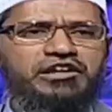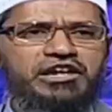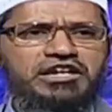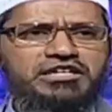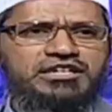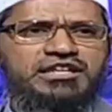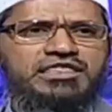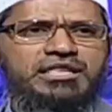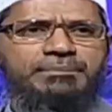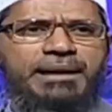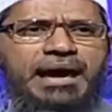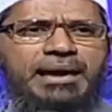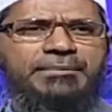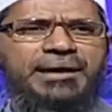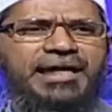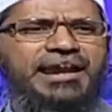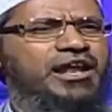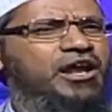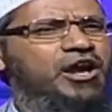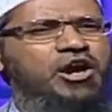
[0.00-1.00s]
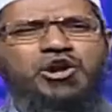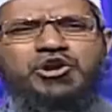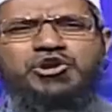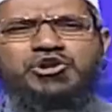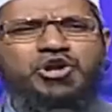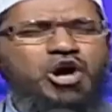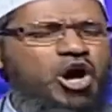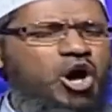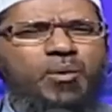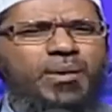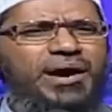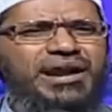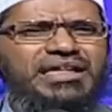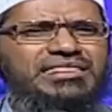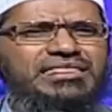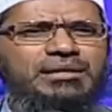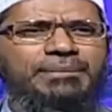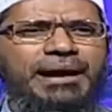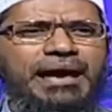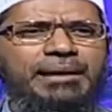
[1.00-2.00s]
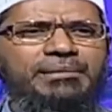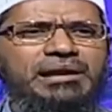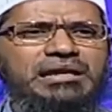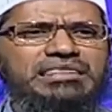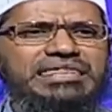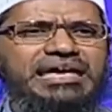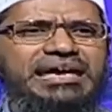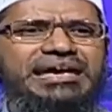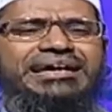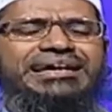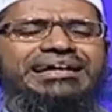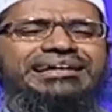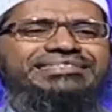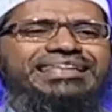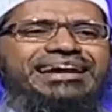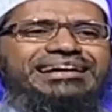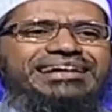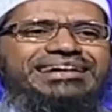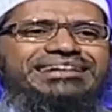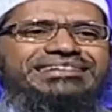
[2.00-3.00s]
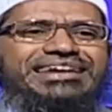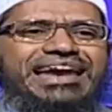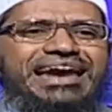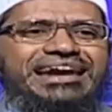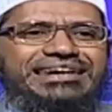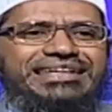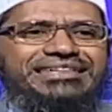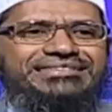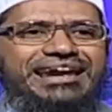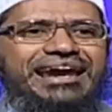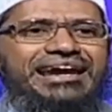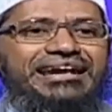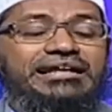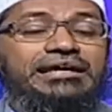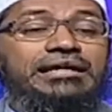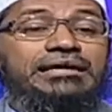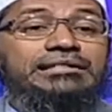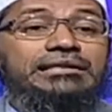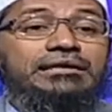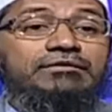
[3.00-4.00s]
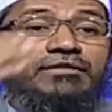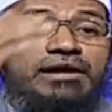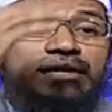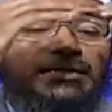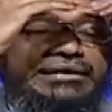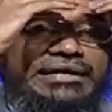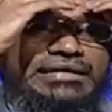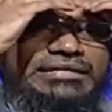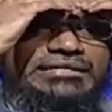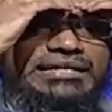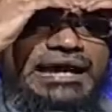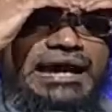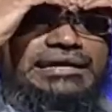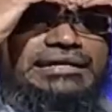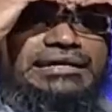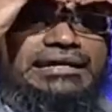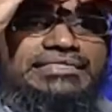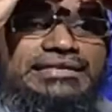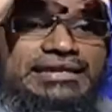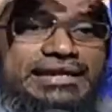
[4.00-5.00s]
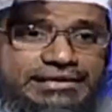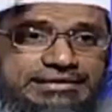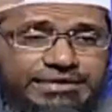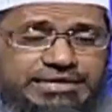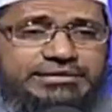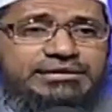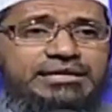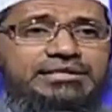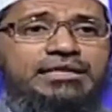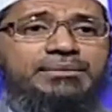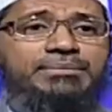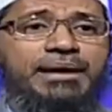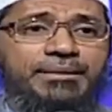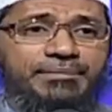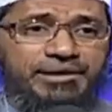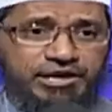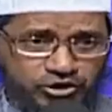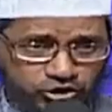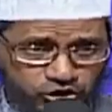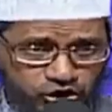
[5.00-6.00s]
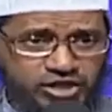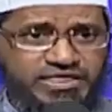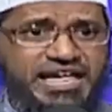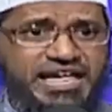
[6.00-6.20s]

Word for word: the Christians, the Bible. Nowhere does the Bible say that Christianity is right. The word Christianity doesn't exist in the Bible. Do you know